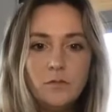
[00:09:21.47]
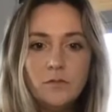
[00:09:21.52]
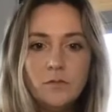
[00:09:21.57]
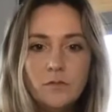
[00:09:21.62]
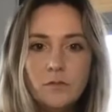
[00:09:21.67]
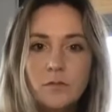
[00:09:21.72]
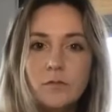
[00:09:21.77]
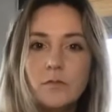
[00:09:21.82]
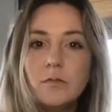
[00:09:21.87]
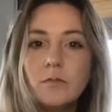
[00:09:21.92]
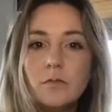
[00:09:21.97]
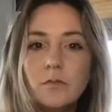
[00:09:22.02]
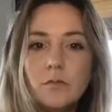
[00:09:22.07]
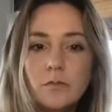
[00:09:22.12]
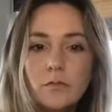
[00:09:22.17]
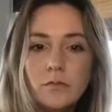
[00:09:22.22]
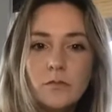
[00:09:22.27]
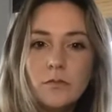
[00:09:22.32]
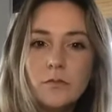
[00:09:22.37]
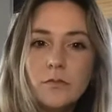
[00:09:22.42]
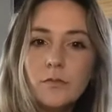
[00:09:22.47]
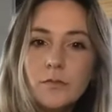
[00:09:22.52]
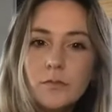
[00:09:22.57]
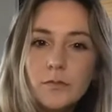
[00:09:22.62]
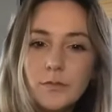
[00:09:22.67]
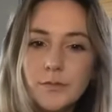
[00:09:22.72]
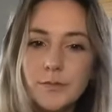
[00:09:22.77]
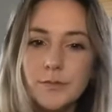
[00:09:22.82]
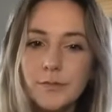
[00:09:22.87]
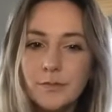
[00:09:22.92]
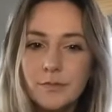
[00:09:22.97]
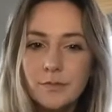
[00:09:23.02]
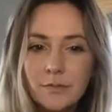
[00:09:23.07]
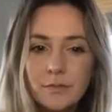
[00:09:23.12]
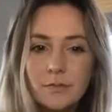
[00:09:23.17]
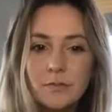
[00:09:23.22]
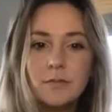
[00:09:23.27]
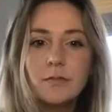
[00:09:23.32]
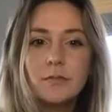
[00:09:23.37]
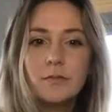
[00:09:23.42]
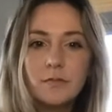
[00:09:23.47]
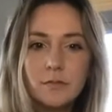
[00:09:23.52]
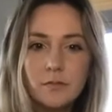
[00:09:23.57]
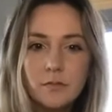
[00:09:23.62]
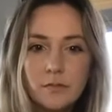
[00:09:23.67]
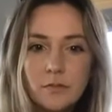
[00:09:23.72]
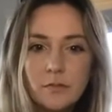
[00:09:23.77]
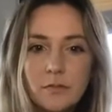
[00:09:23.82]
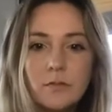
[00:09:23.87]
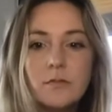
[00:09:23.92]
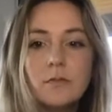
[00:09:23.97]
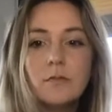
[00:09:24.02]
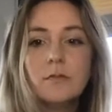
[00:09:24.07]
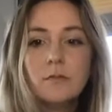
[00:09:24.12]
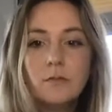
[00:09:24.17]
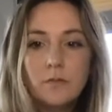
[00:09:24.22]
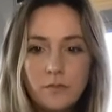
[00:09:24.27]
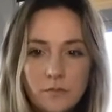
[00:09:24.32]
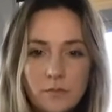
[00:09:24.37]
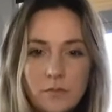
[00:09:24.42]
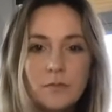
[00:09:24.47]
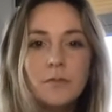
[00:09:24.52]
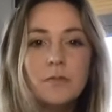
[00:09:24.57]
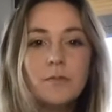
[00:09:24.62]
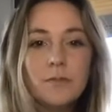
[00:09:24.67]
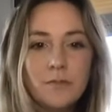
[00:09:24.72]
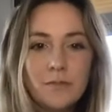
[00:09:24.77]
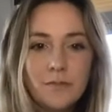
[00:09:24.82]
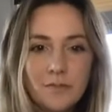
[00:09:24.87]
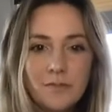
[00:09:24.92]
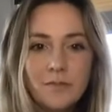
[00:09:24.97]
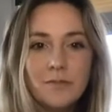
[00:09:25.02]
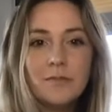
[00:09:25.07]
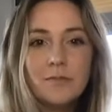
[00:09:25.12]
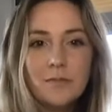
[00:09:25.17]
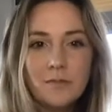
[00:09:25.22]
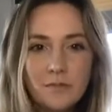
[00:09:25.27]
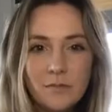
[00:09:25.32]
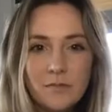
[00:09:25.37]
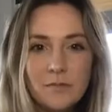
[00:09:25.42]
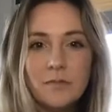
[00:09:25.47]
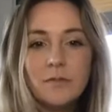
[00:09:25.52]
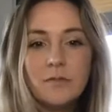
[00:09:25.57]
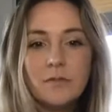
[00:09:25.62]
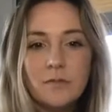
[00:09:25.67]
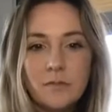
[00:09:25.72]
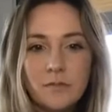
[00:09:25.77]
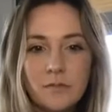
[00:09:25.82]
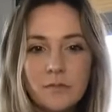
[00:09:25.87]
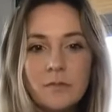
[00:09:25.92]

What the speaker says: (not speaking)